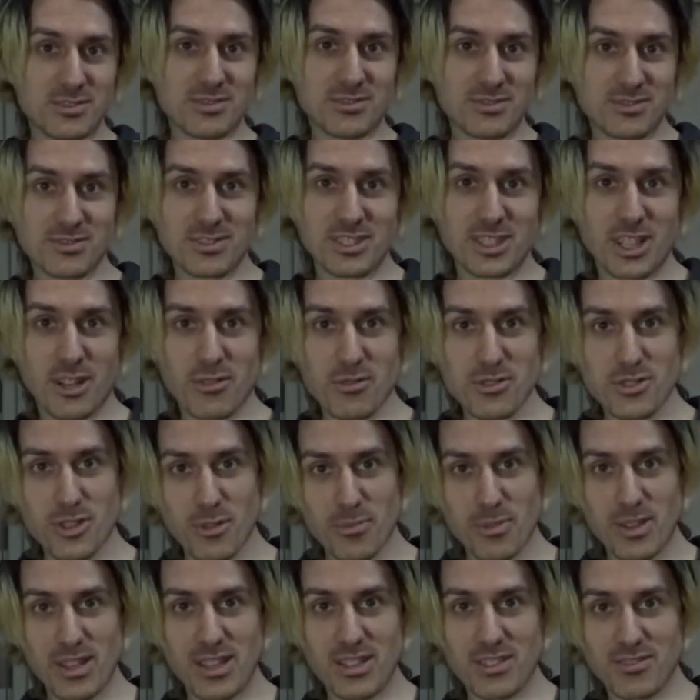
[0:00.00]
You know, we're
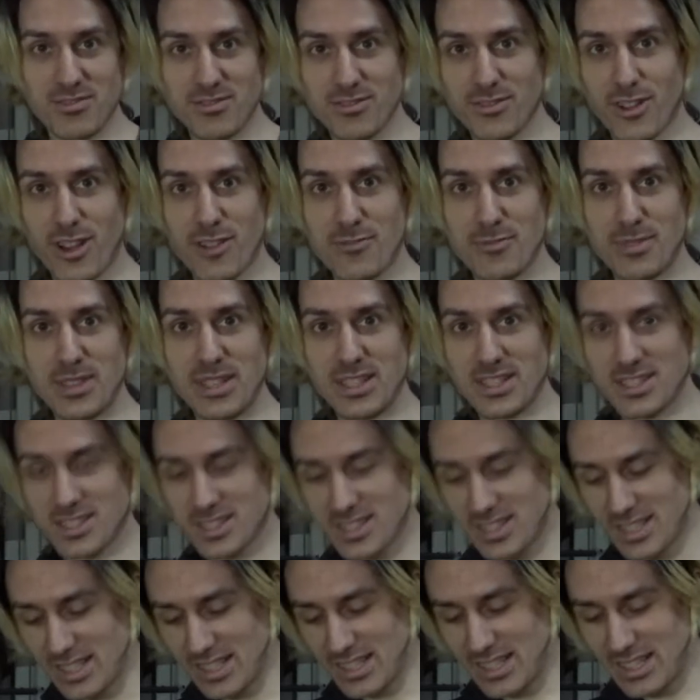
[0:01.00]
stopping in 5 minutes.
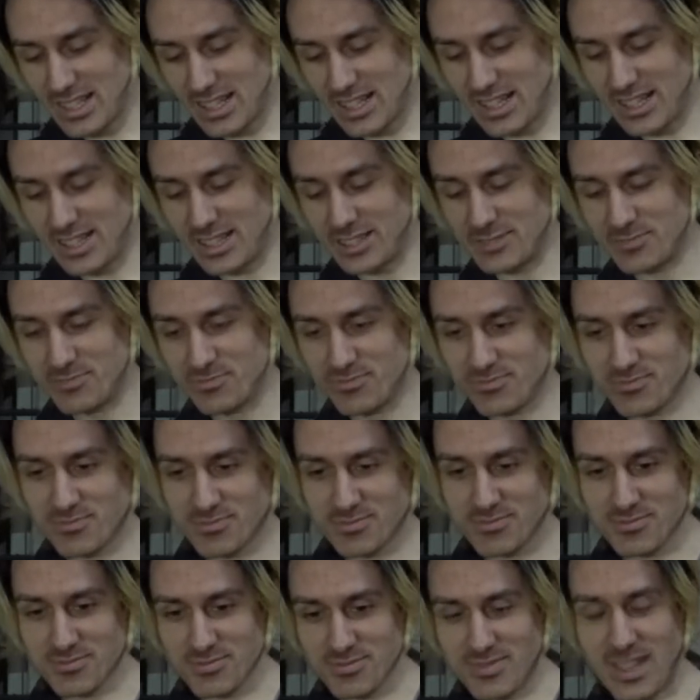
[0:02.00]

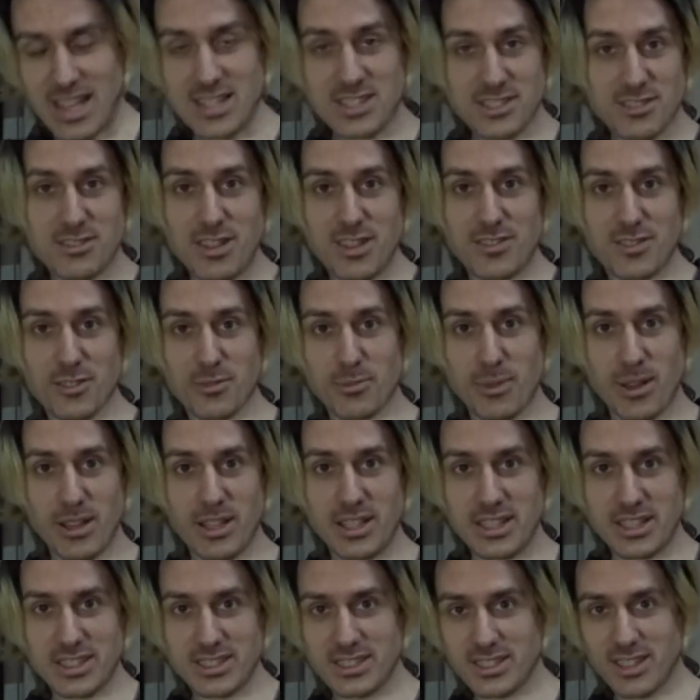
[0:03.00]
That's a dreadful
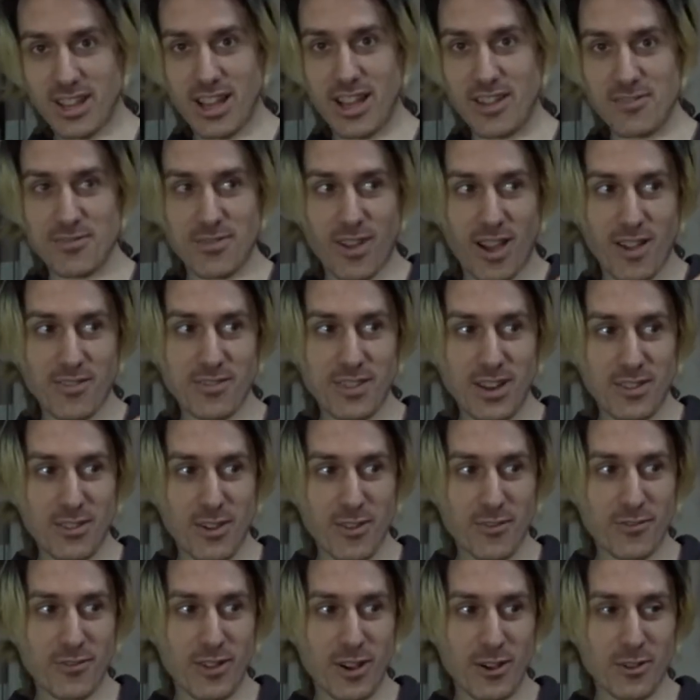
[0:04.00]
bike. I've never
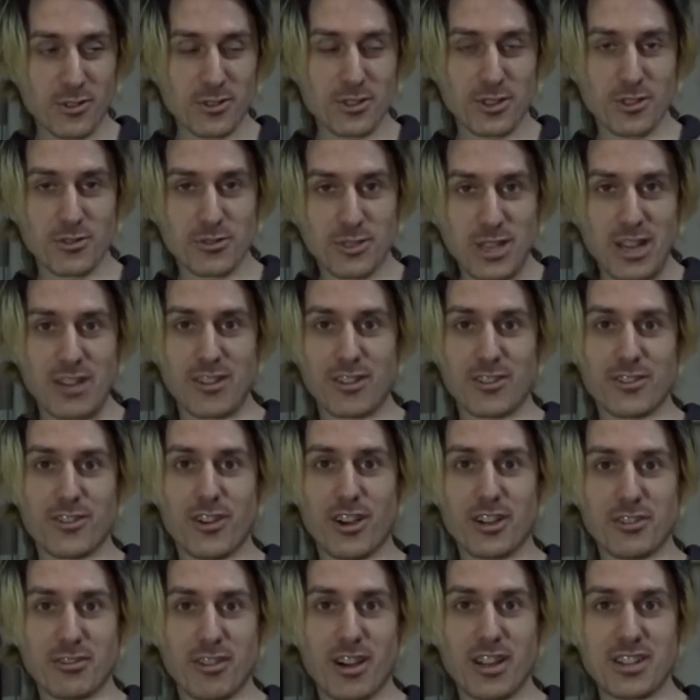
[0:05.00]
felt so
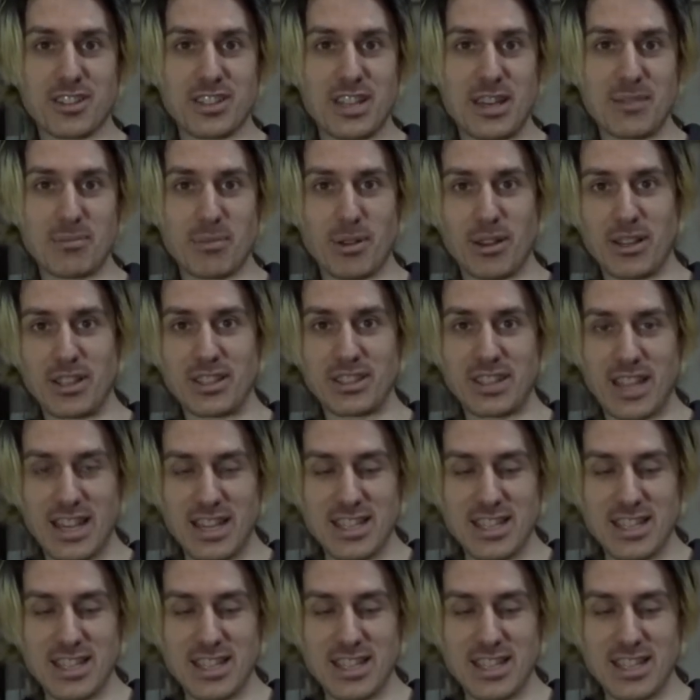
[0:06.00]
terrified riding that bike. That